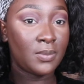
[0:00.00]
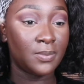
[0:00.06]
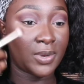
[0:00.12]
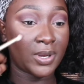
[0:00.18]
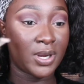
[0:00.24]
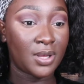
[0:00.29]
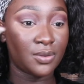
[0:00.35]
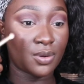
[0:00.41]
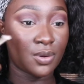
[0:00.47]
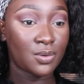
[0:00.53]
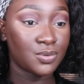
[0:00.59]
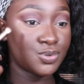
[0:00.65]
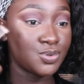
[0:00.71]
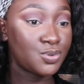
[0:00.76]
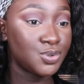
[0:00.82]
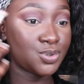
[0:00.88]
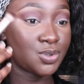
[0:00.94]
but then
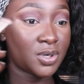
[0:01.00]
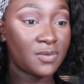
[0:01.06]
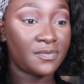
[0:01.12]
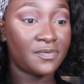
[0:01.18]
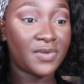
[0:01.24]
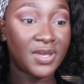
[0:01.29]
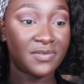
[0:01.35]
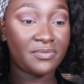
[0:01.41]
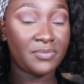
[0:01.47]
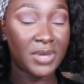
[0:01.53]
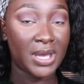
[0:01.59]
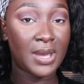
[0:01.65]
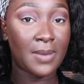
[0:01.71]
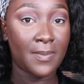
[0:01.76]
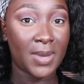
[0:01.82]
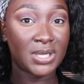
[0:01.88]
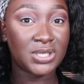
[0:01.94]
also sort of give me
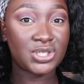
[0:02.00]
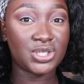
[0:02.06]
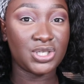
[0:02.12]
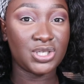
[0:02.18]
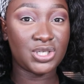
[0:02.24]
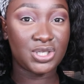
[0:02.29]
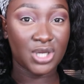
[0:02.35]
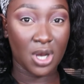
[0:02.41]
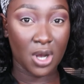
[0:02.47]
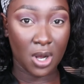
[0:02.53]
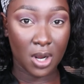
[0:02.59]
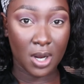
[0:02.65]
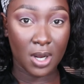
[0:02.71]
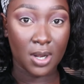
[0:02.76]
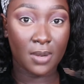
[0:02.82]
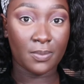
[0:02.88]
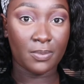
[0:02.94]
a much
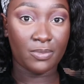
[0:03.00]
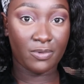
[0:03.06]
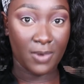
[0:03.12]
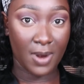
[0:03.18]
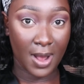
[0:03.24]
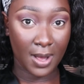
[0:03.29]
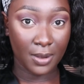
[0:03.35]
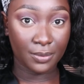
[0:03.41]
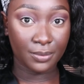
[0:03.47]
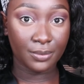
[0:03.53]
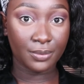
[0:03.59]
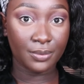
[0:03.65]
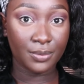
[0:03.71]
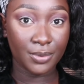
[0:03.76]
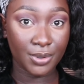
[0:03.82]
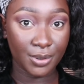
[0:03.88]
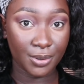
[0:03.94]
darker
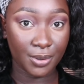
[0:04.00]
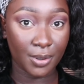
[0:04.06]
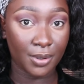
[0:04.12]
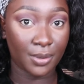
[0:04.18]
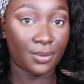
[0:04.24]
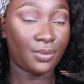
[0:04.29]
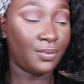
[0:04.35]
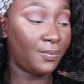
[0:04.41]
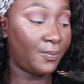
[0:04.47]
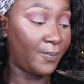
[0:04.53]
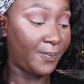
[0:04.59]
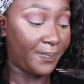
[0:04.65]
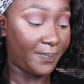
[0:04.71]
brown, you know.